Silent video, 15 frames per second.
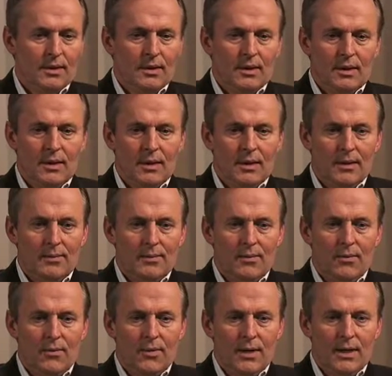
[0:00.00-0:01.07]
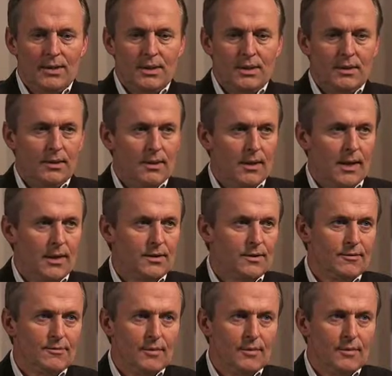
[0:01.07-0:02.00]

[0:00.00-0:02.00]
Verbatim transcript: uh, raising lots of